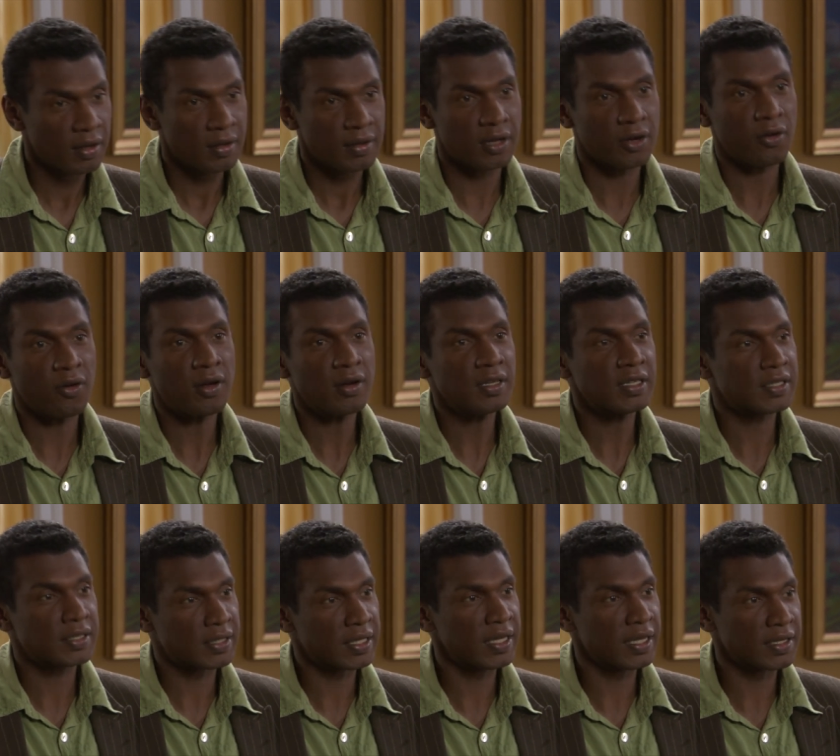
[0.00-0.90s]
That all
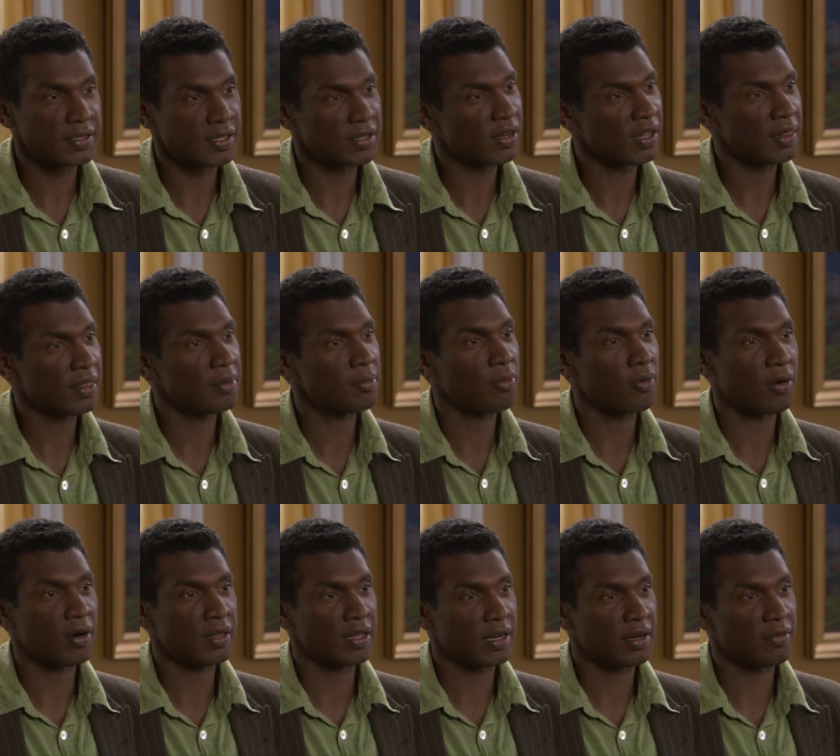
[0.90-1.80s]
these things are nothing
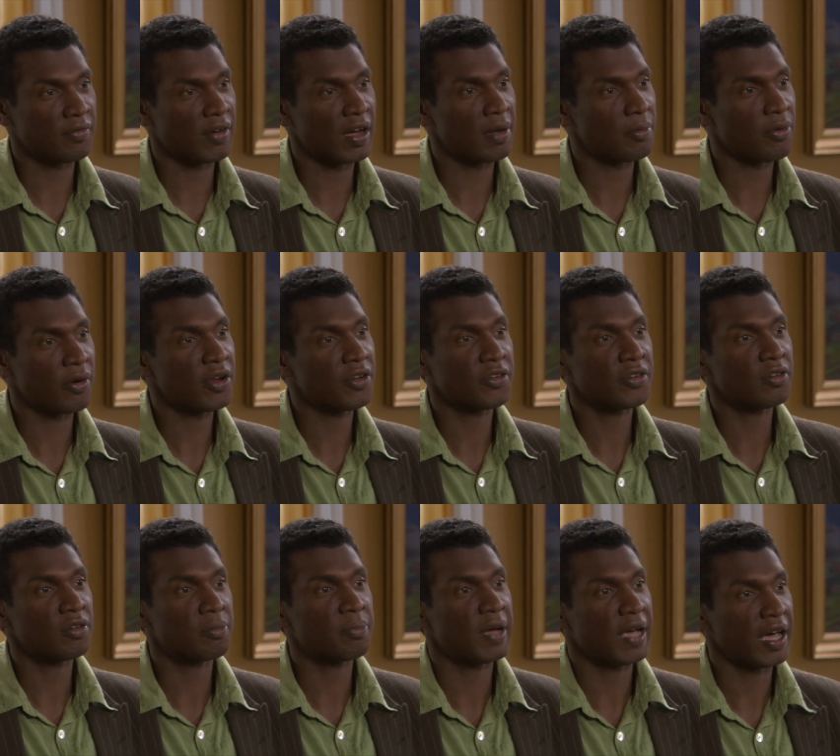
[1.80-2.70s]
more than a
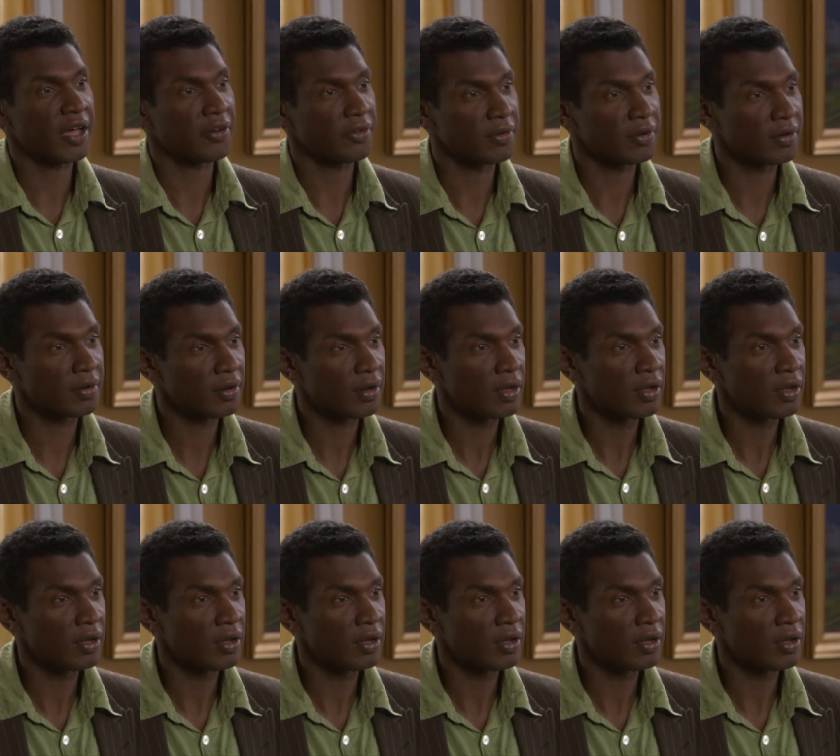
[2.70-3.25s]
vibrational pattern,